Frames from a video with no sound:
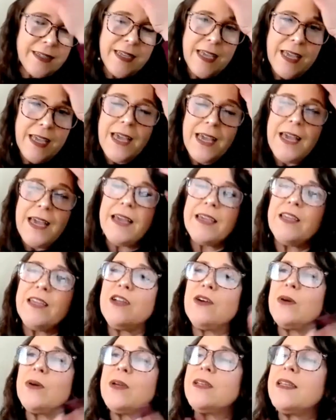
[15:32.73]
And you
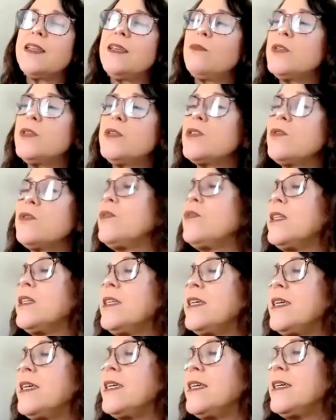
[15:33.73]
know, it was
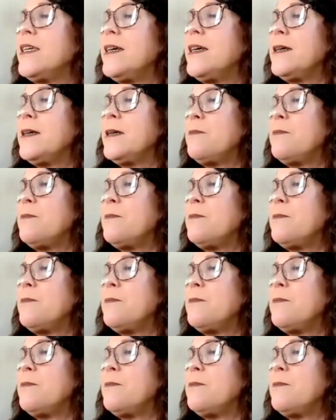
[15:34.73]
really